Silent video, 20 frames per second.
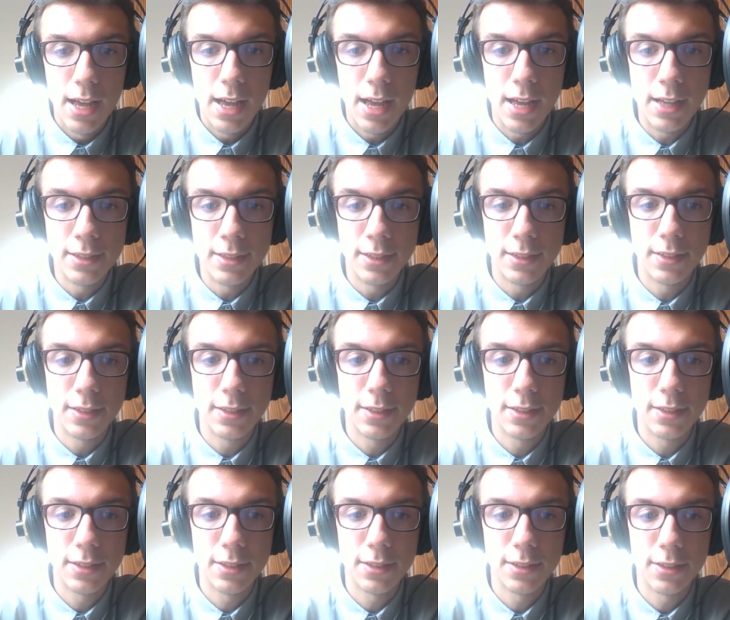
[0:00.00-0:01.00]
And
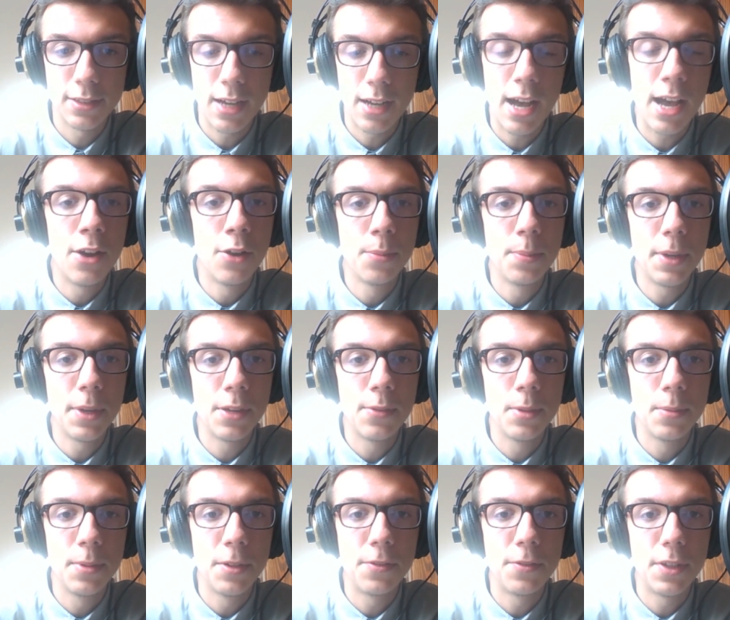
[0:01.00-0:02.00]
I hope it will
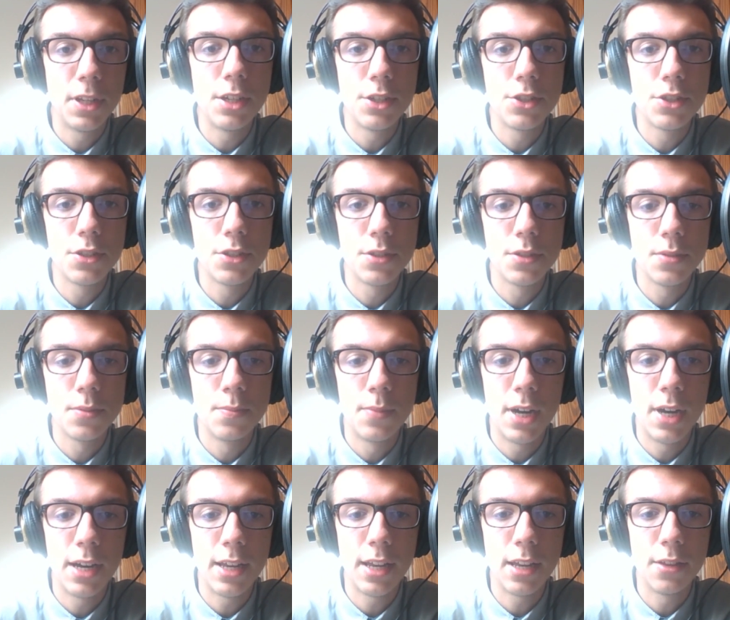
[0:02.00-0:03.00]
be finished
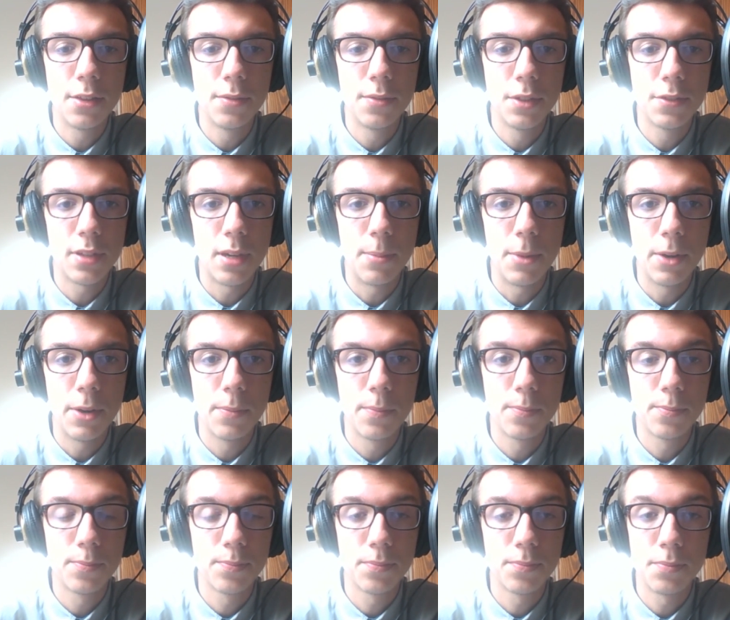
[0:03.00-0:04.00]
by the end of the summer,
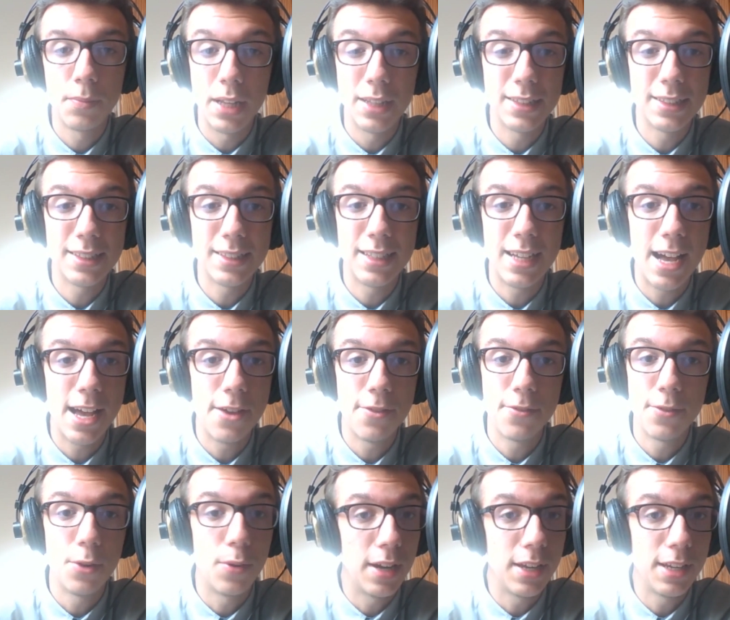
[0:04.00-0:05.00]
but I have
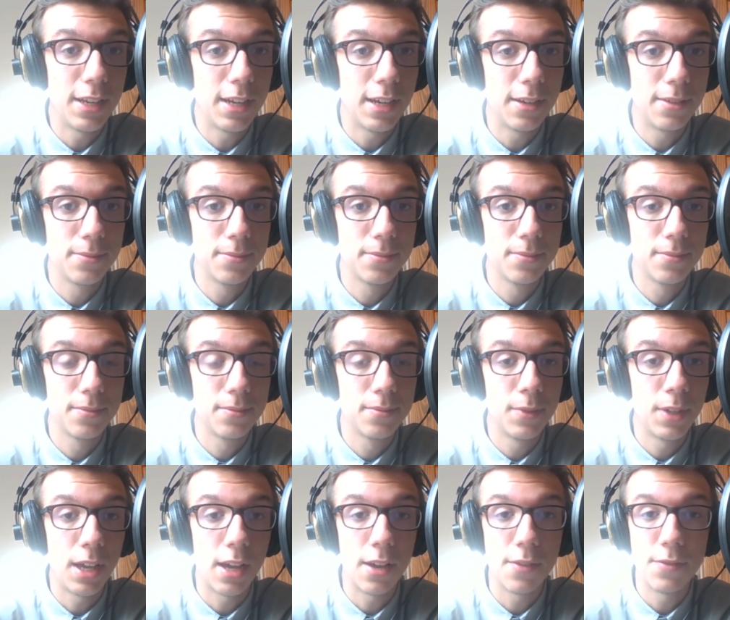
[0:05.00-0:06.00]
no idea.
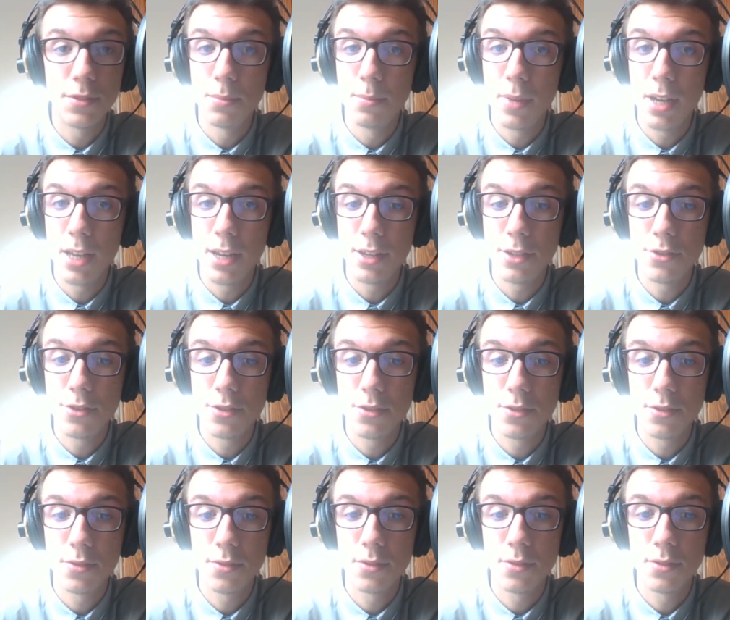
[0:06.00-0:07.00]
We have to manage
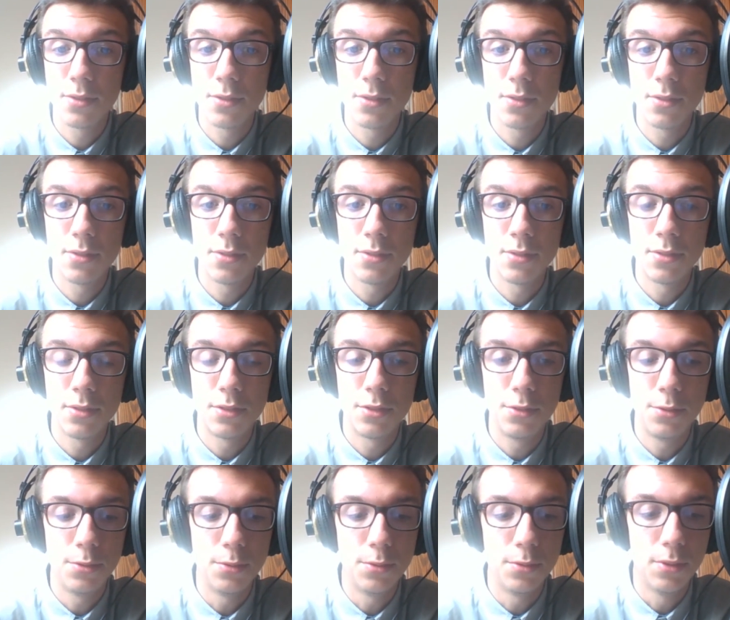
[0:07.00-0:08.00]

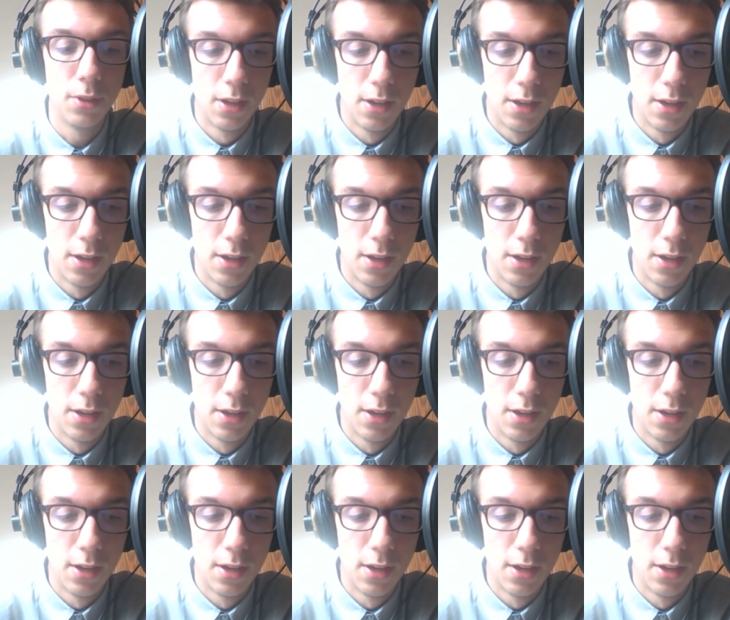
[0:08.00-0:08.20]
to